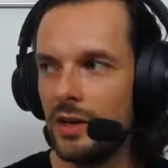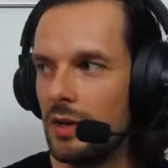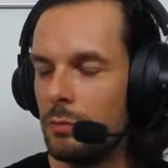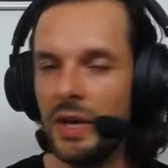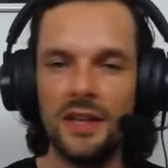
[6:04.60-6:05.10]

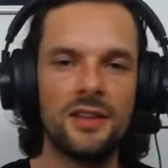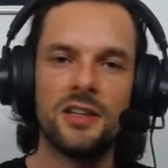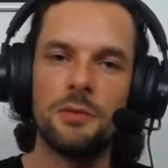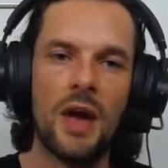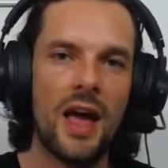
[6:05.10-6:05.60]
meet the
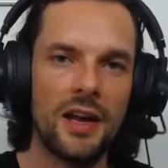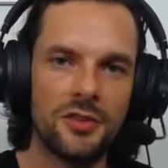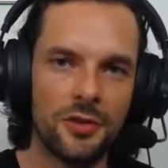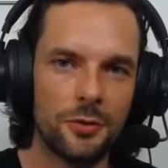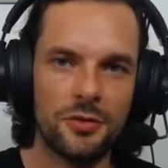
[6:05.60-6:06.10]
demand,
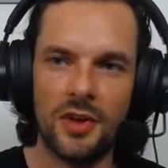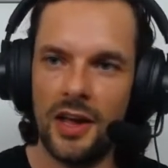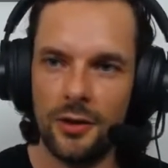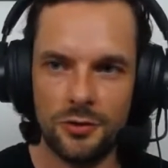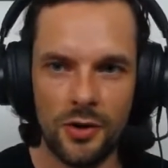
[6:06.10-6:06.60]
so to
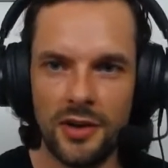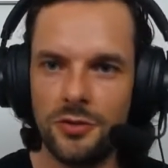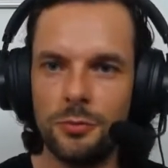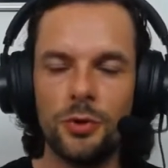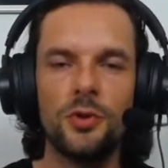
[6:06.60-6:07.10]
say, or trying
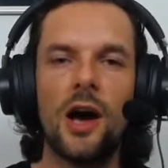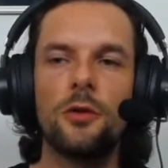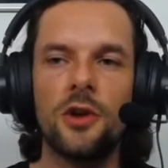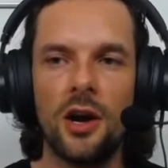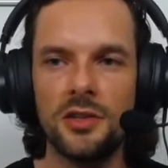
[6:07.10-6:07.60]
to put out
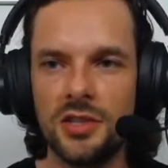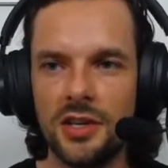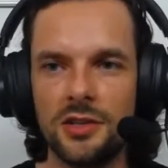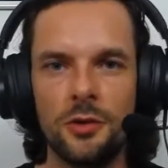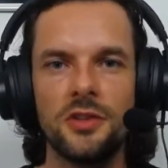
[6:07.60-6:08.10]

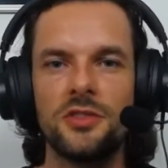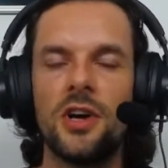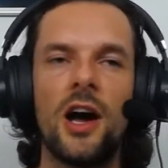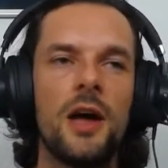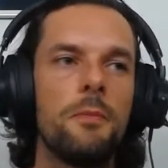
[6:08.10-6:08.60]
content all the
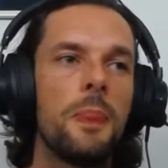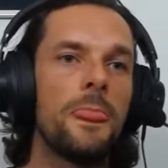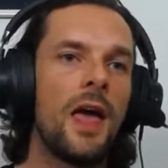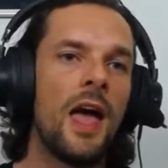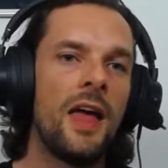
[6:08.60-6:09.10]
time,
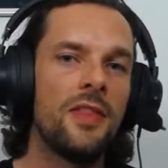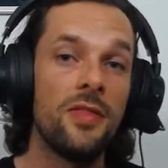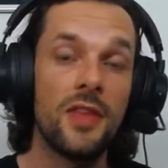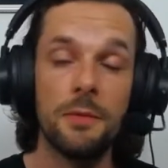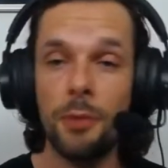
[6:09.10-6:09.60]
and then
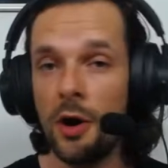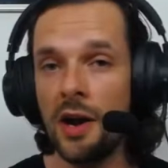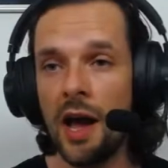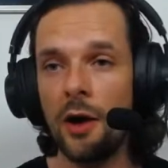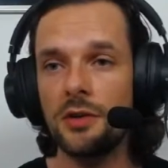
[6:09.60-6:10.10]
they burn
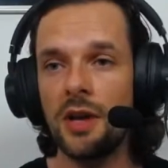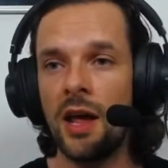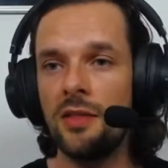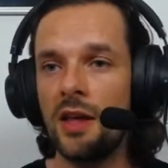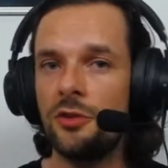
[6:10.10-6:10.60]
out
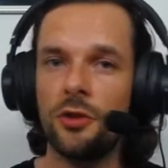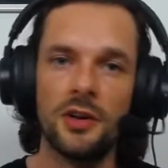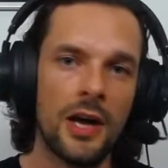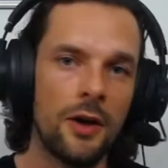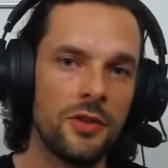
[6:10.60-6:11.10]
and they shut
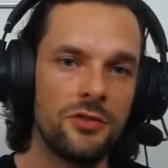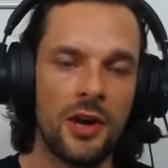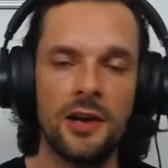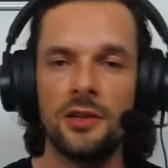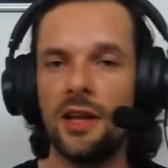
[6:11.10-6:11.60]
down the
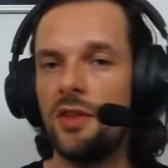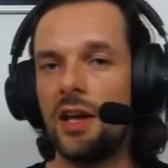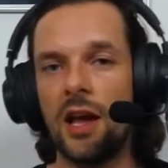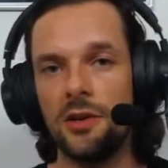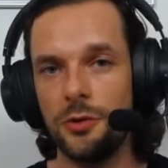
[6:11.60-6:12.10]
channel and they
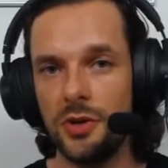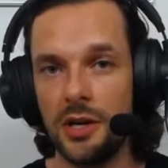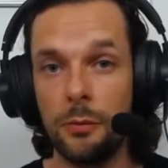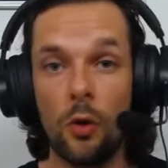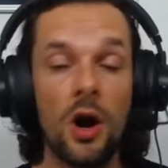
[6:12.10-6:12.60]
can't do it
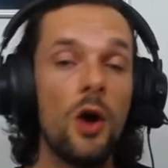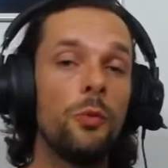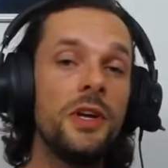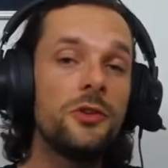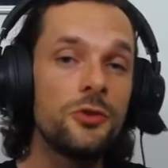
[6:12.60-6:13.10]
anymore.
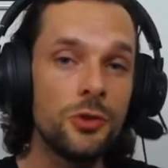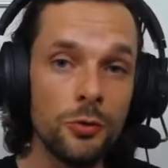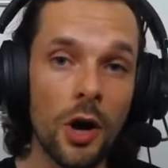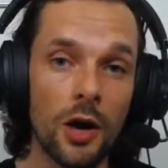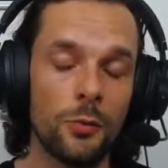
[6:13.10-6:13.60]
We do
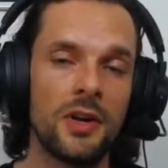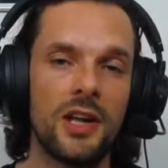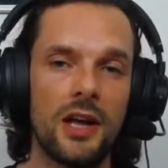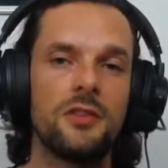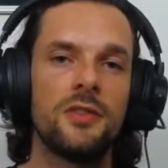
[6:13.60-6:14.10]
not want to
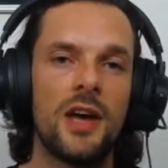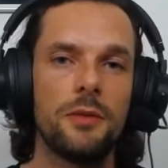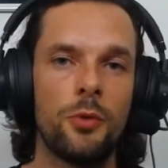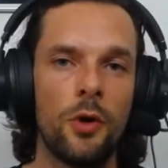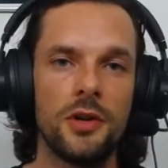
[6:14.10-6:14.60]
get to that
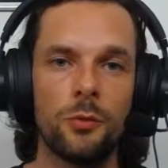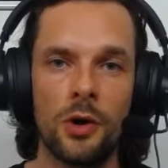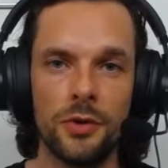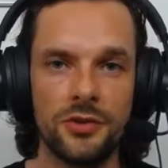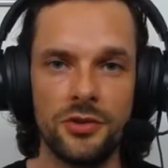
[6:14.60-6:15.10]
point where we